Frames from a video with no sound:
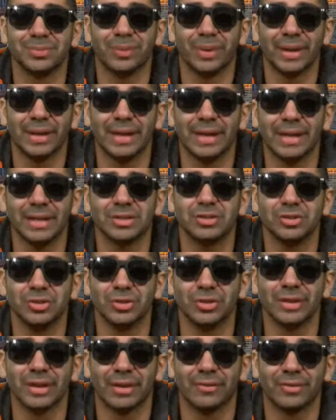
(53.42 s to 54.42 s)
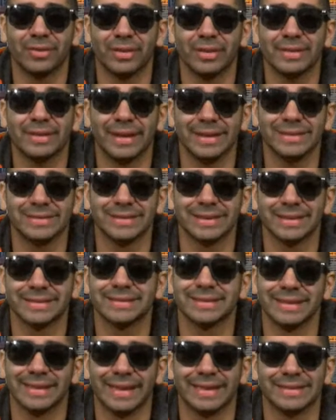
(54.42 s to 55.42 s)
Monday, June 11th, day
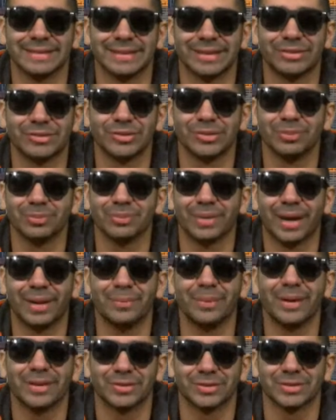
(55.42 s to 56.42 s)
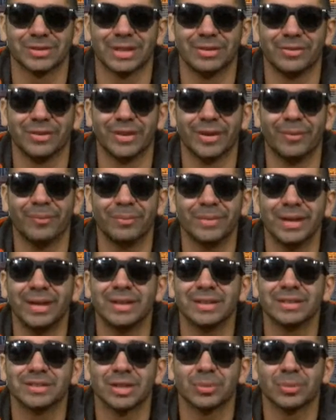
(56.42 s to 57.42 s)
6 in the A schedule. I'm Michael Savino.
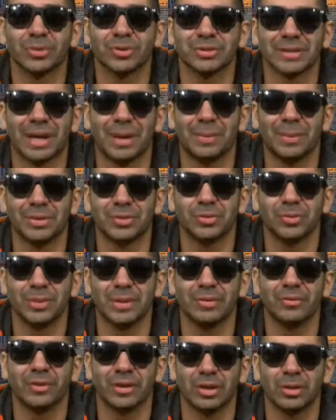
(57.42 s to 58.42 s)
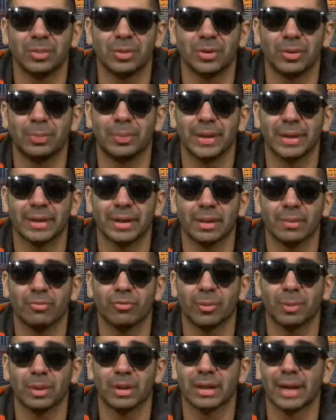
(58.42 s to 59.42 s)
Summer assignments will be available to pick up
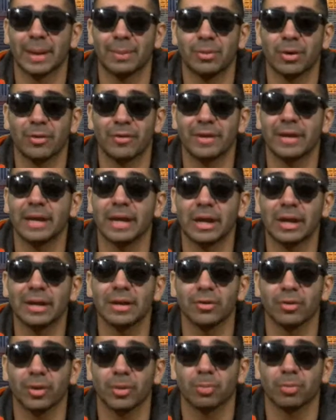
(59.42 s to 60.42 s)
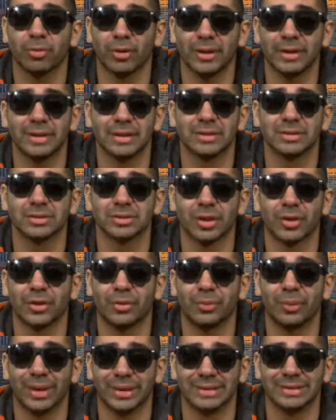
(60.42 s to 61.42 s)
from the library and or printed started
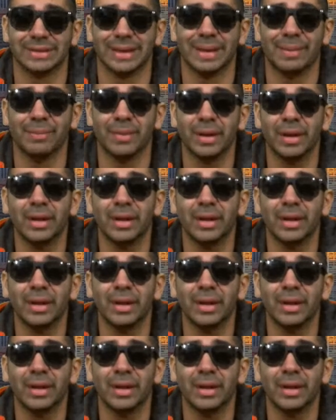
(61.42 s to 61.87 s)
Wednesday.